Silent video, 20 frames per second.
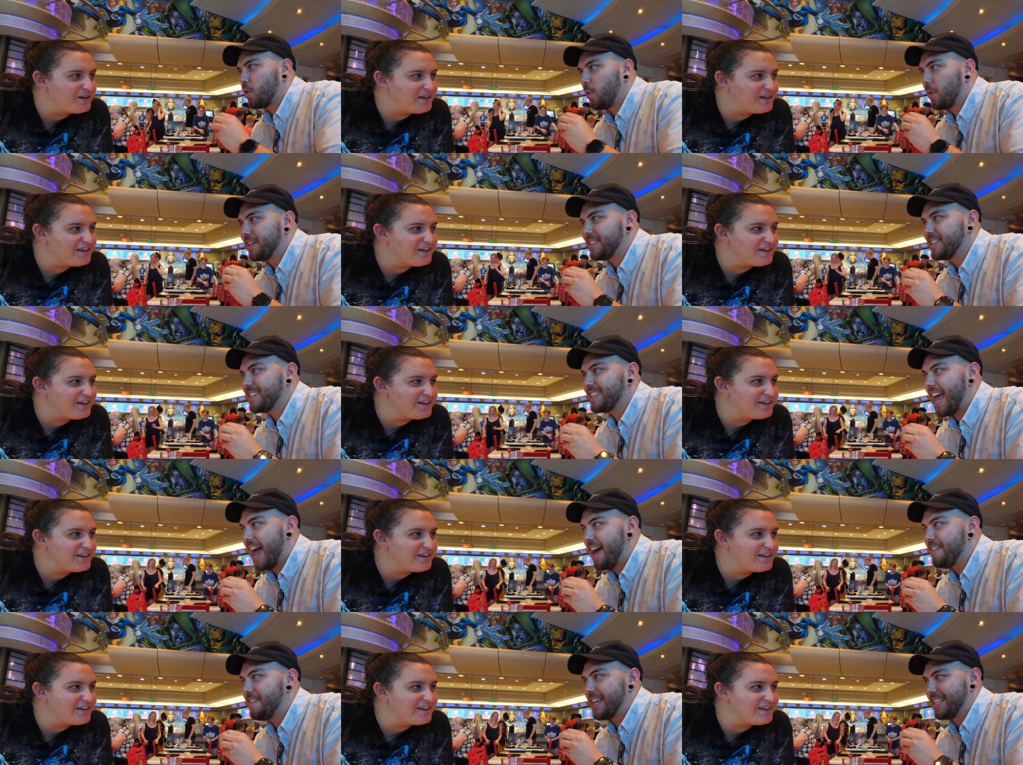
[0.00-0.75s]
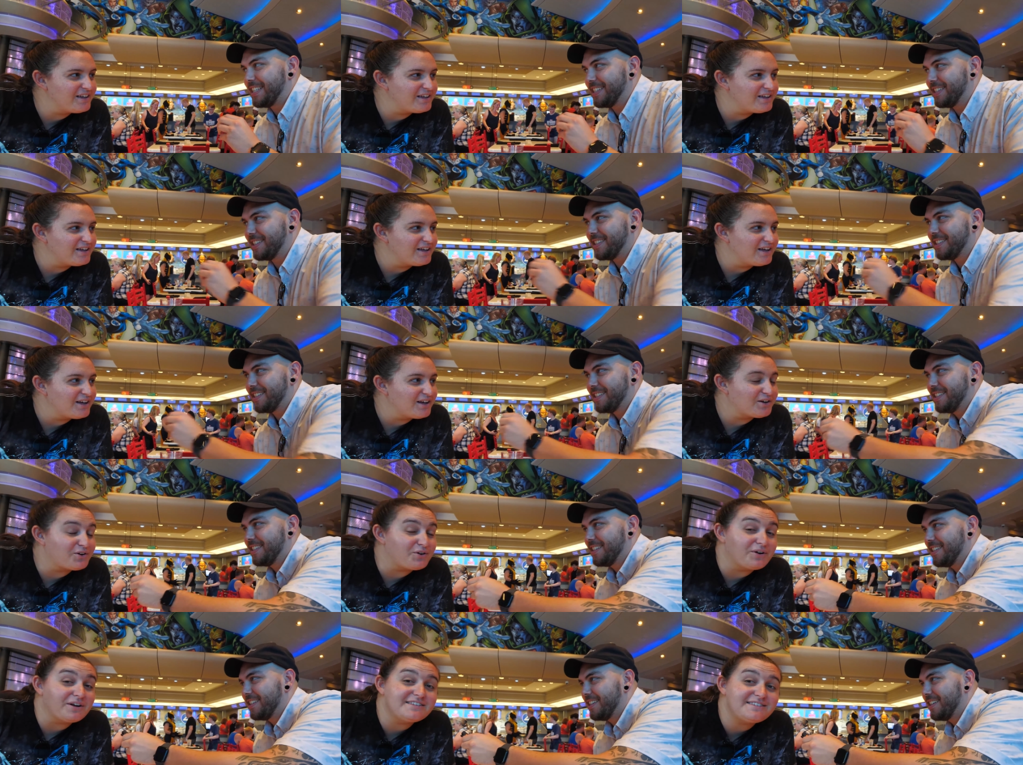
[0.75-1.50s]
Speaker 1: Chris Evans.
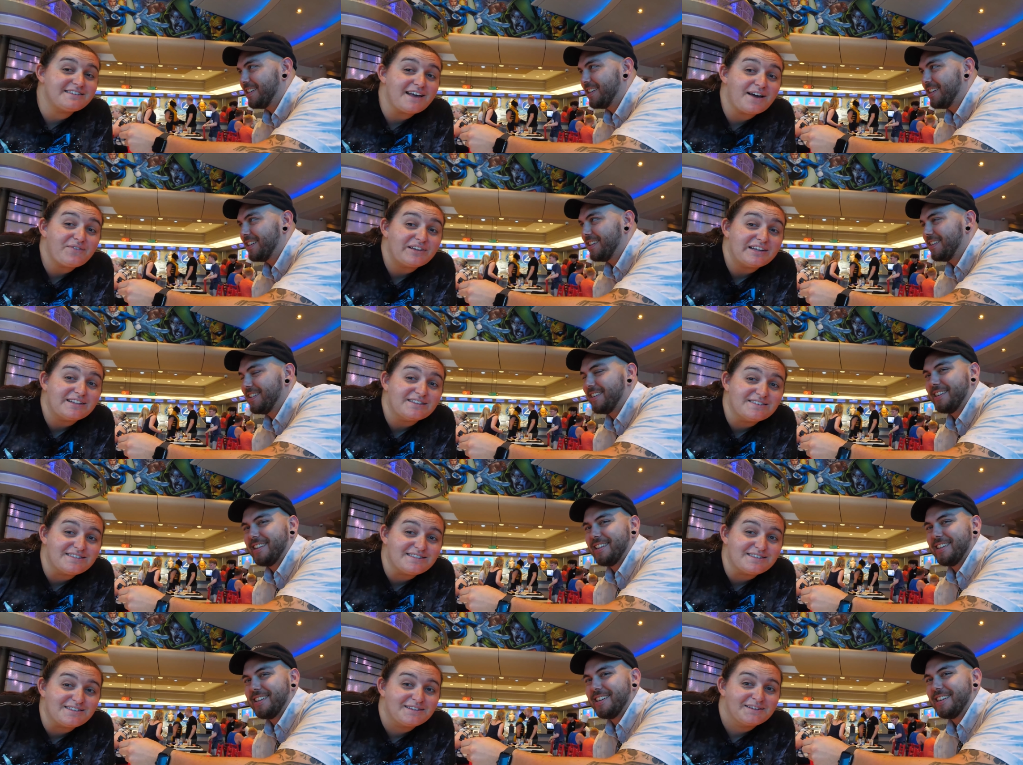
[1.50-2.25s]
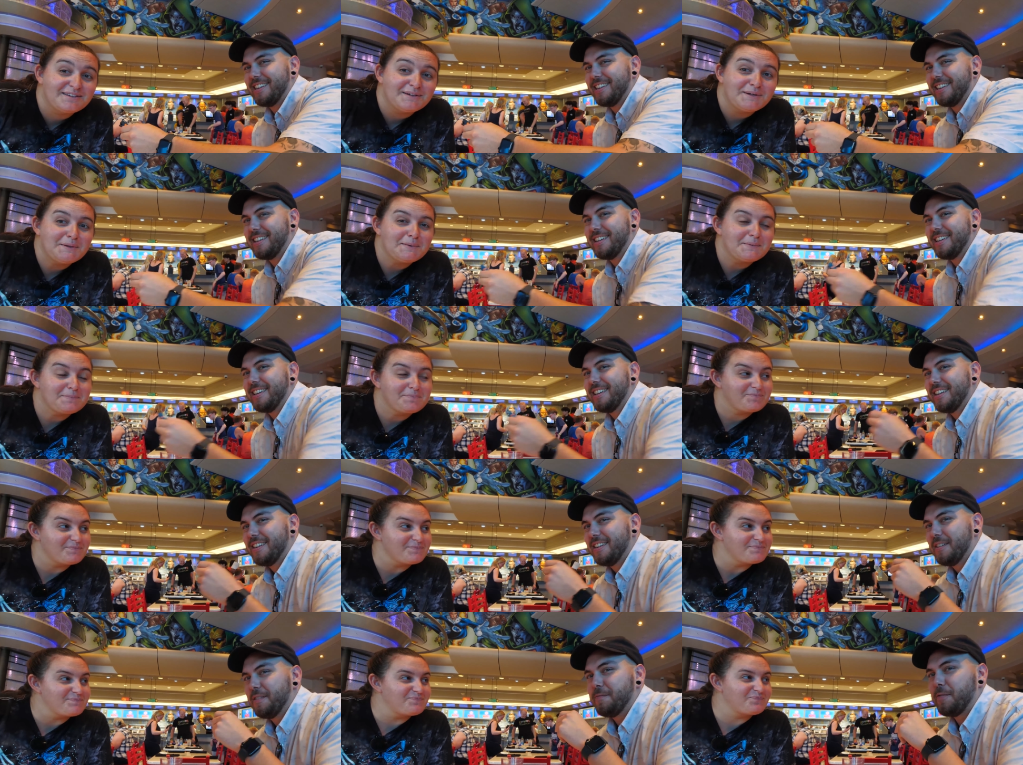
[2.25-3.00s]
Speaker 2: Chris Evans.
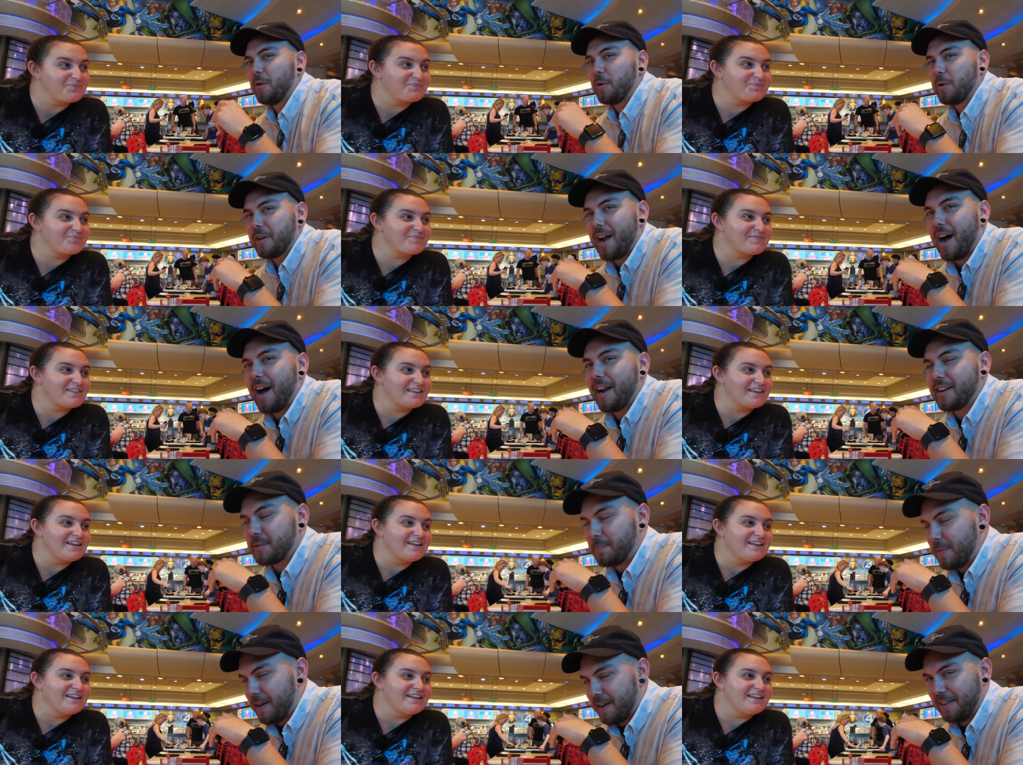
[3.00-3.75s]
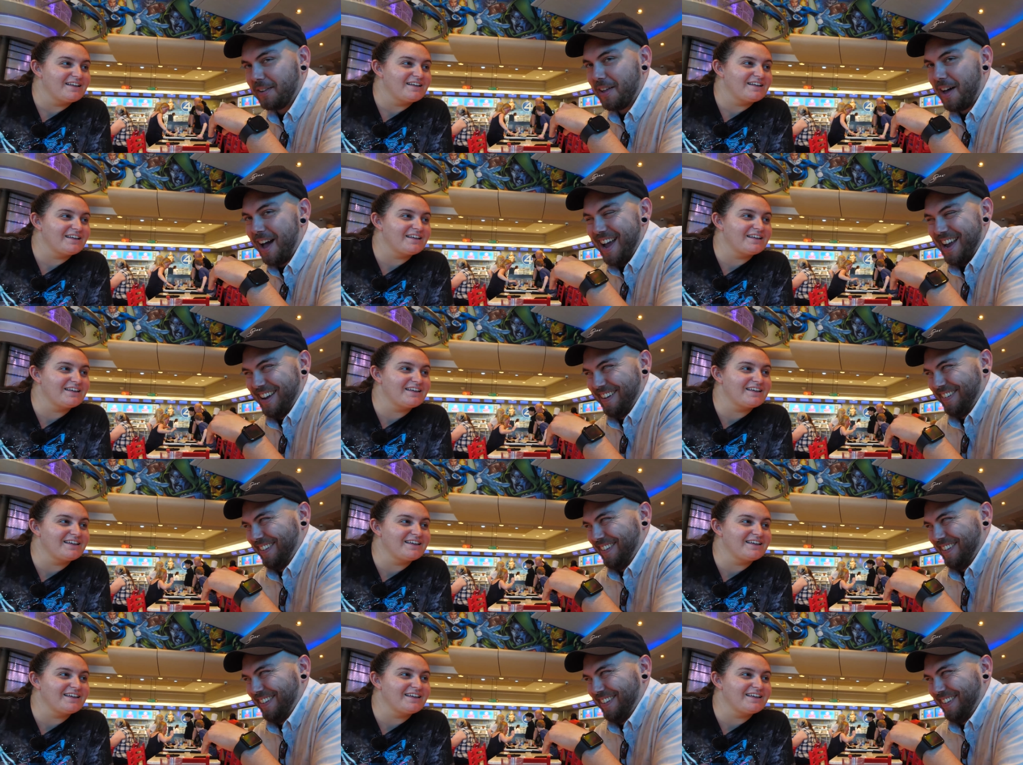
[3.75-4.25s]
Speaker 1: Voted hottest man alive.